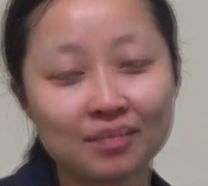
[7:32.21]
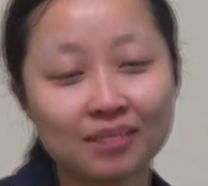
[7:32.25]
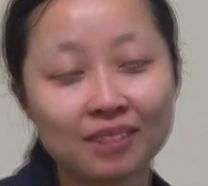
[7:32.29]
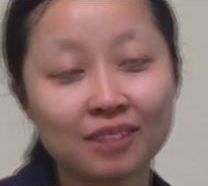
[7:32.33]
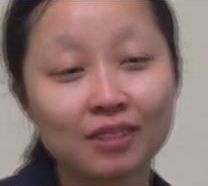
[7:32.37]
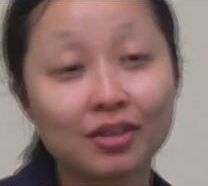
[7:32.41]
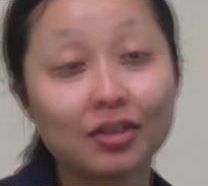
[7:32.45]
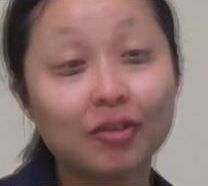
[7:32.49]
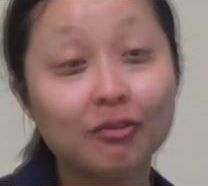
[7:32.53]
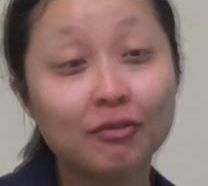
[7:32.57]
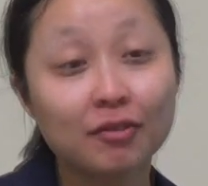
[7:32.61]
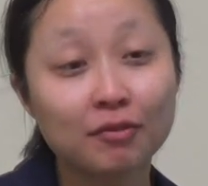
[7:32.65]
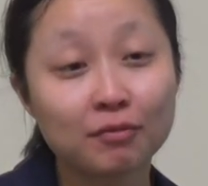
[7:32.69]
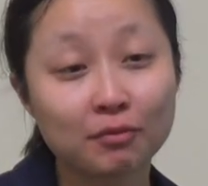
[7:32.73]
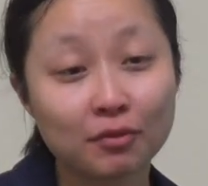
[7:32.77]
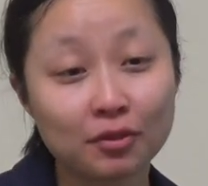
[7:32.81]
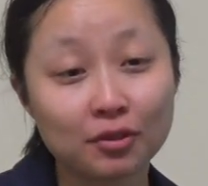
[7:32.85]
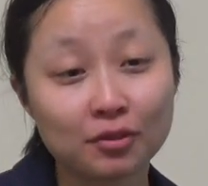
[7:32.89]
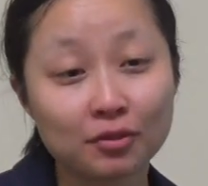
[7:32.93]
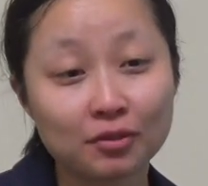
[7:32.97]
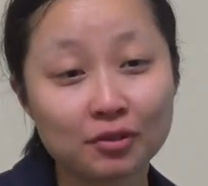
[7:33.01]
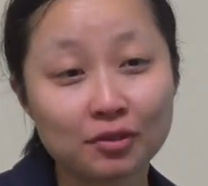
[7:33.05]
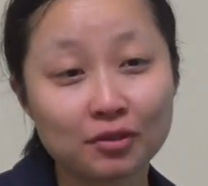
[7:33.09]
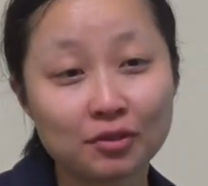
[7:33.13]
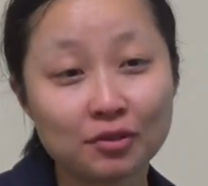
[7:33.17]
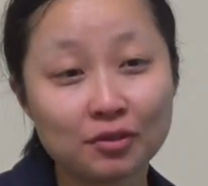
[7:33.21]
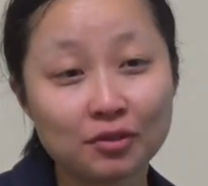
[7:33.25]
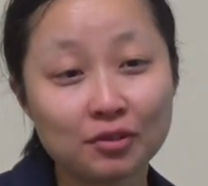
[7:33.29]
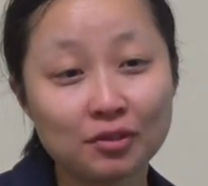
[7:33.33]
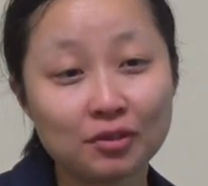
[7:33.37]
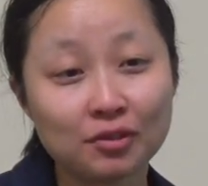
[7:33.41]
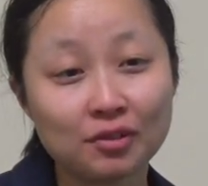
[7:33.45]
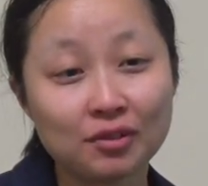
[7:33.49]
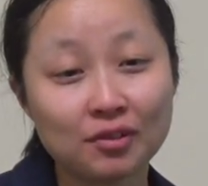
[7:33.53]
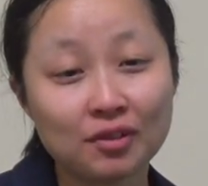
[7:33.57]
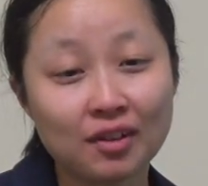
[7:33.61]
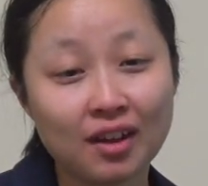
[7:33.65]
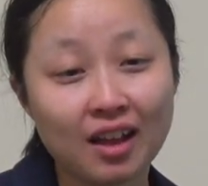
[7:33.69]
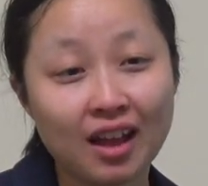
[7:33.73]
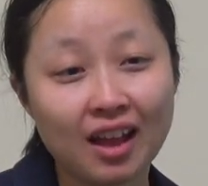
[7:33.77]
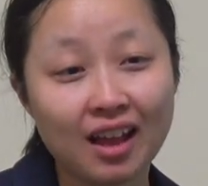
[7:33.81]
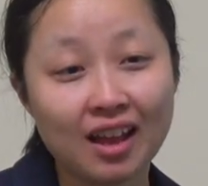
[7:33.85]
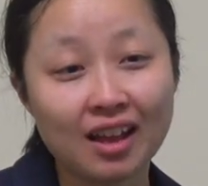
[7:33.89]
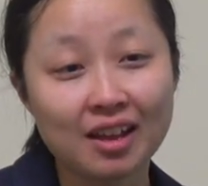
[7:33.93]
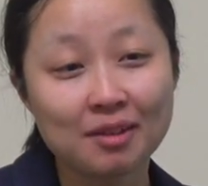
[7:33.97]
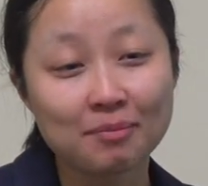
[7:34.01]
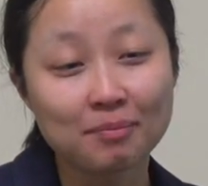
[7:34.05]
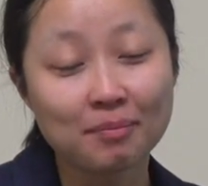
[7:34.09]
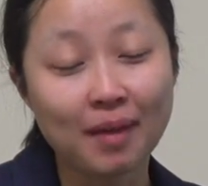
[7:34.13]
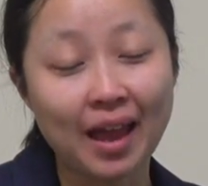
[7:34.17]
A lot of the rural
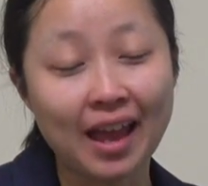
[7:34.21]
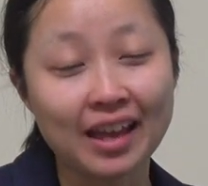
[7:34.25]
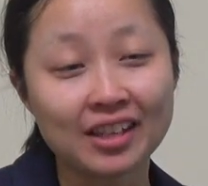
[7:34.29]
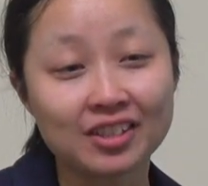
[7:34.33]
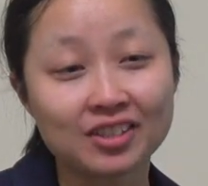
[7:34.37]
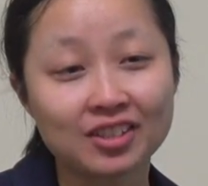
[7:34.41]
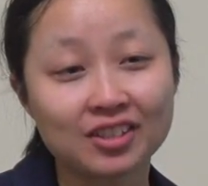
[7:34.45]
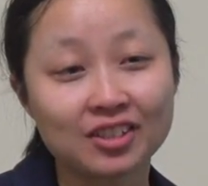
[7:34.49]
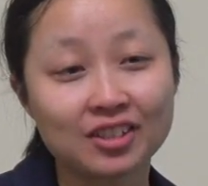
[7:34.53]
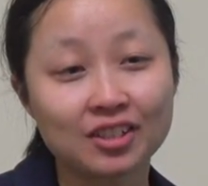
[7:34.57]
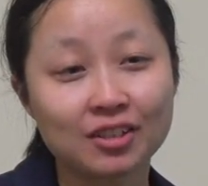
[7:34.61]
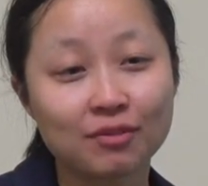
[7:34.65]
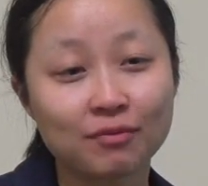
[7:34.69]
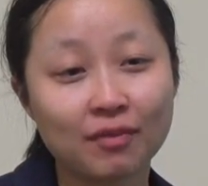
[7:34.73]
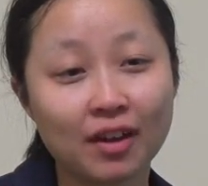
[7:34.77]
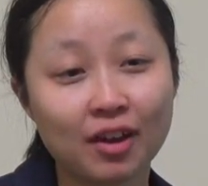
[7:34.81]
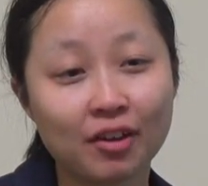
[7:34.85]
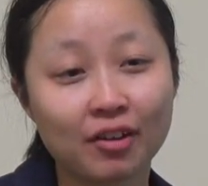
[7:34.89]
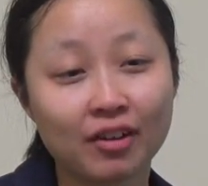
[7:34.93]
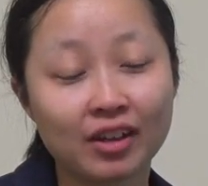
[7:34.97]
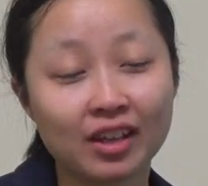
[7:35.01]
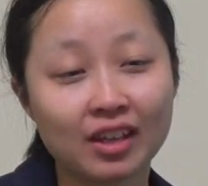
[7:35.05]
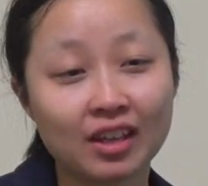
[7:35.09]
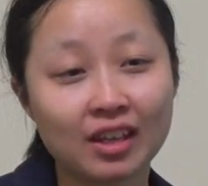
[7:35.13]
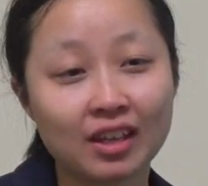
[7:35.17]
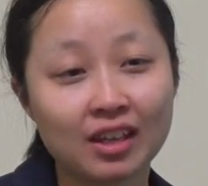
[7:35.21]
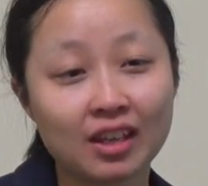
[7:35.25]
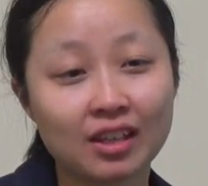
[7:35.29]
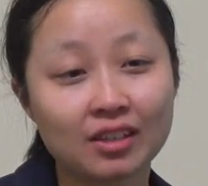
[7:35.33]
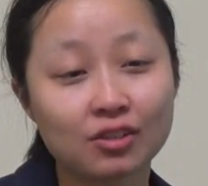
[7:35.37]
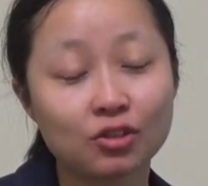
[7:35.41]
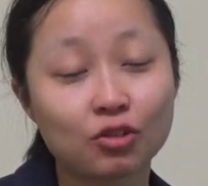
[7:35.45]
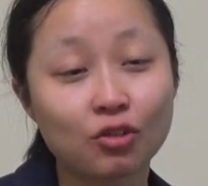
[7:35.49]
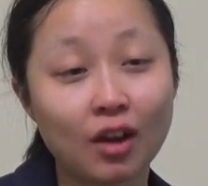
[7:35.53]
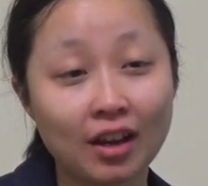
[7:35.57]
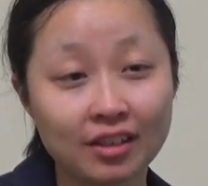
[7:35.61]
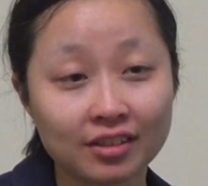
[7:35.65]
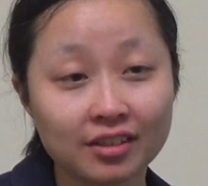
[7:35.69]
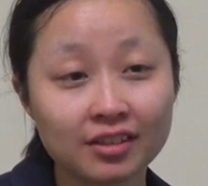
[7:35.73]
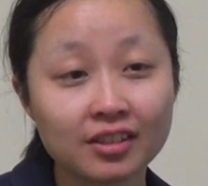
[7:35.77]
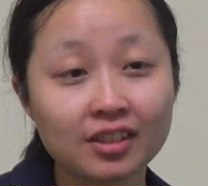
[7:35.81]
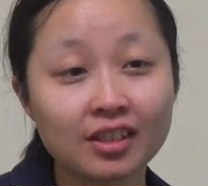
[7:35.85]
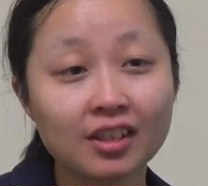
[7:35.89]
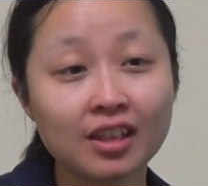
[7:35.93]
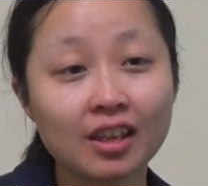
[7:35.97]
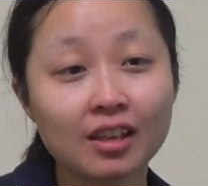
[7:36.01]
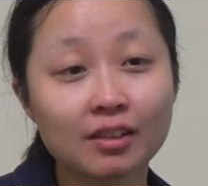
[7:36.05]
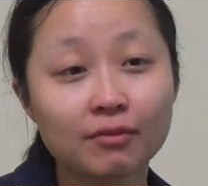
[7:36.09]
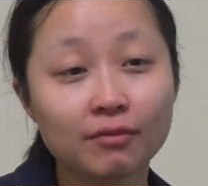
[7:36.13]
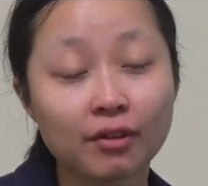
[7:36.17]
patients are very
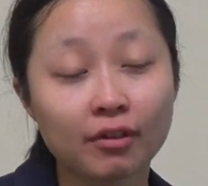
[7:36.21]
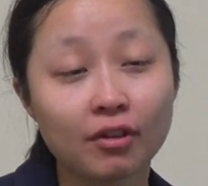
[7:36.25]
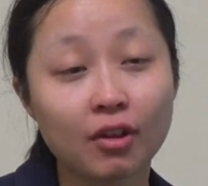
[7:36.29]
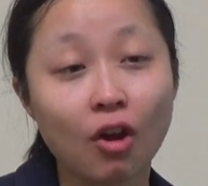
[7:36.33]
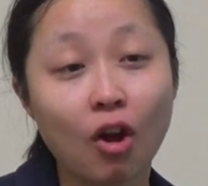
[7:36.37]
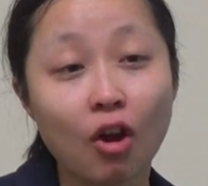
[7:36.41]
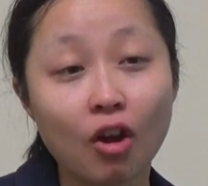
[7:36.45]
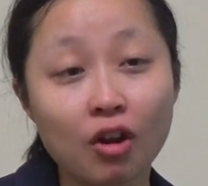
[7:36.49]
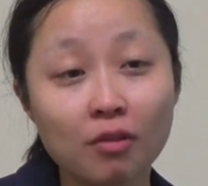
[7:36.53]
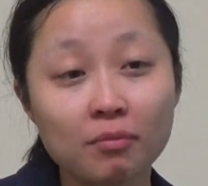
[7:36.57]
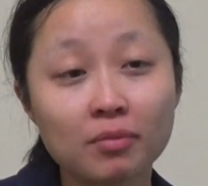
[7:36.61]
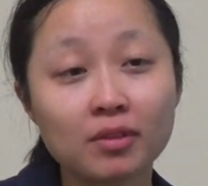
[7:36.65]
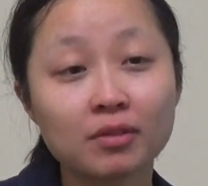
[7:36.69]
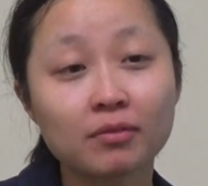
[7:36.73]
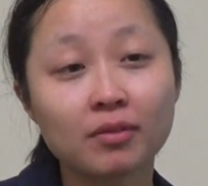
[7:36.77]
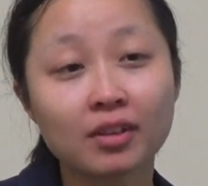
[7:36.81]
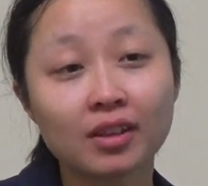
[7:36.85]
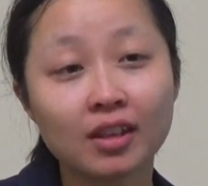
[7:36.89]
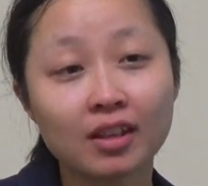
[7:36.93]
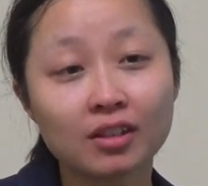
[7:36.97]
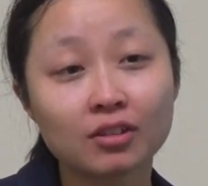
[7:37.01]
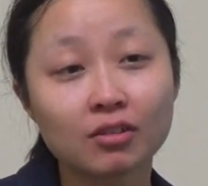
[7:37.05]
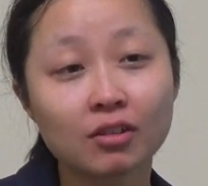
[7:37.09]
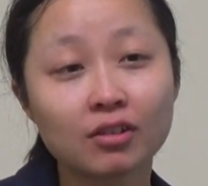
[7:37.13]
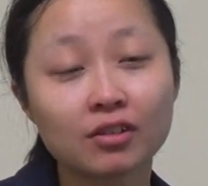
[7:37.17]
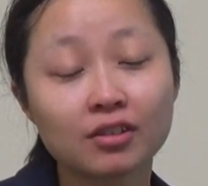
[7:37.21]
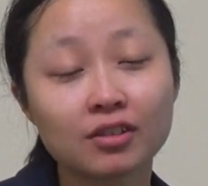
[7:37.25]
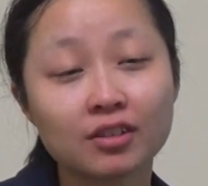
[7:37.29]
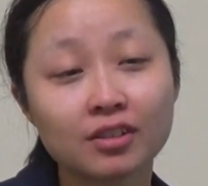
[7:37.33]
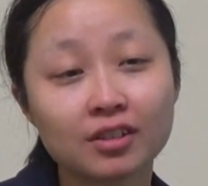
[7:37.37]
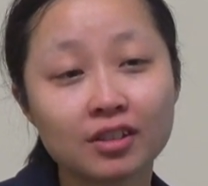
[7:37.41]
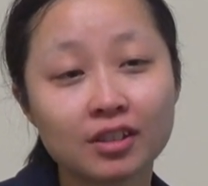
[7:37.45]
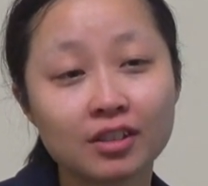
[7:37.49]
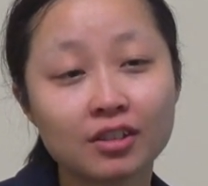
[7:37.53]
trusting and very open with their doctors,